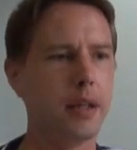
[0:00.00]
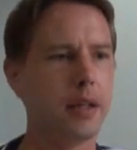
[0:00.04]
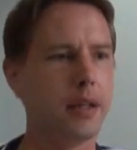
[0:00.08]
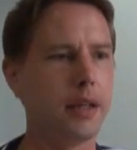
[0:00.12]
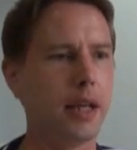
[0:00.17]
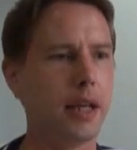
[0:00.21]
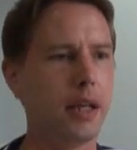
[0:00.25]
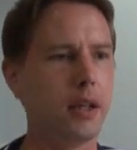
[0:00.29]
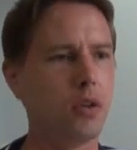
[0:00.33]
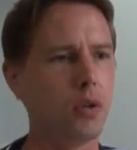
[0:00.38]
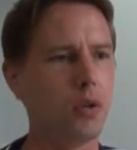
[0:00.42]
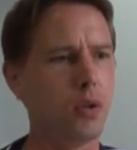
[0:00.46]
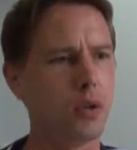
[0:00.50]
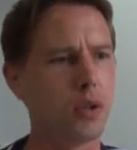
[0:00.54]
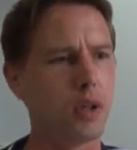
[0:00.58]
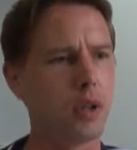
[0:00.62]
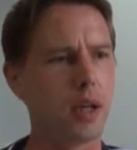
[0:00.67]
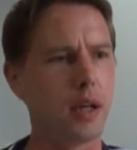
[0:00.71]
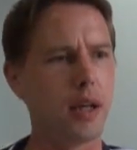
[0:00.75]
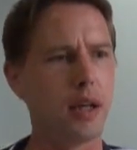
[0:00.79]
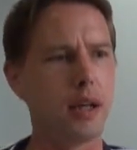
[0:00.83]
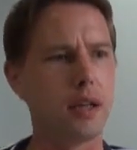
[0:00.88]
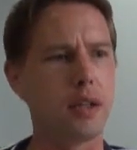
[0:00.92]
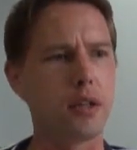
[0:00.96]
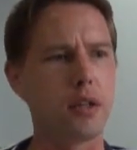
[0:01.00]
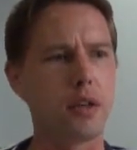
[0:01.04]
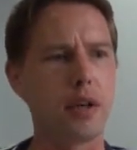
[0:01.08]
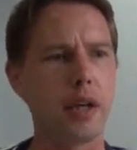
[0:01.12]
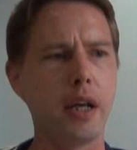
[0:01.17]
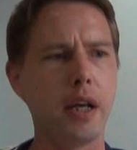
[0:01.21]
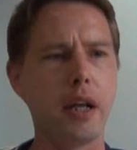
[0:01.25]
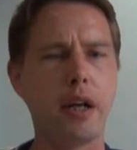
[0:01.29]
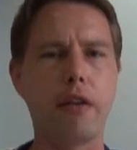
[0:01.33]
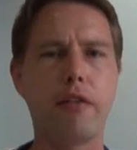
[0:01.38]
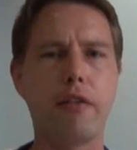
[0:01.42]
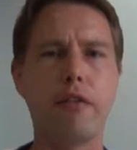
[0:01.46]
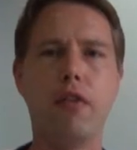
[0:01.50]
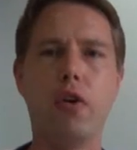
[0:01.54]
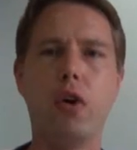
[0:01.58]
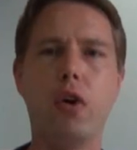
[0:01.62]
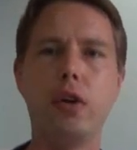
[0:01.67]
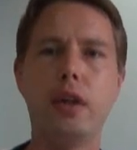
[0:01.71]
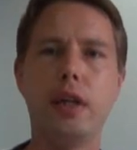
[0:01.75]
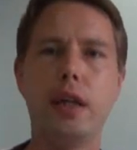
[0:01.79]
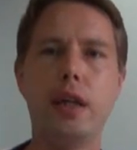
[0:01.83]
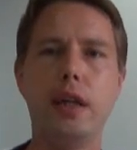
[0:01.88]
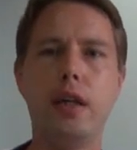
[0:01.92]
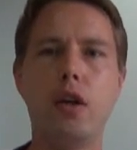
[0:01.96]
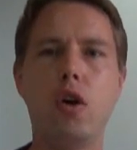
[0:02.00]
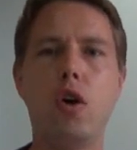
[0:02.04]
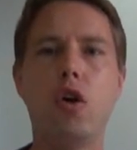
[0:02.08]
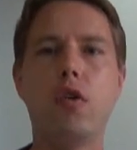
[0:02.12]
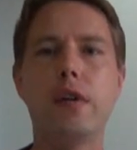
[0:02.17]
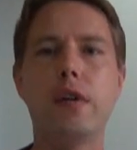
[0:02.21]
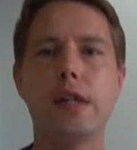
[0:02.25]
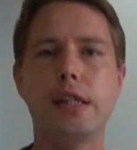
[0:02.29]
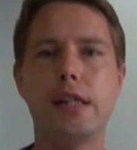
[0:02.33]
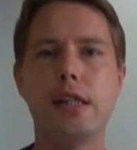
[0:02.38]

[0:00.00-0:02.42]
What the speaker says: they took 314 over